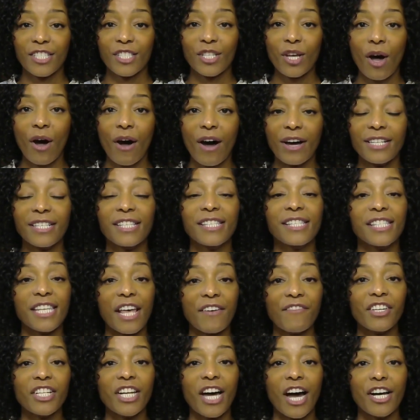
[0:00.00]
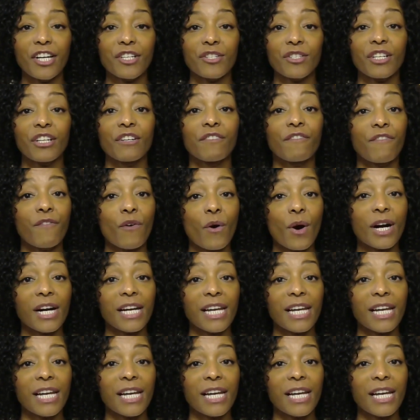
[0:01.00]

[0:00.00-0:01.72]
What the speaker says: taught 704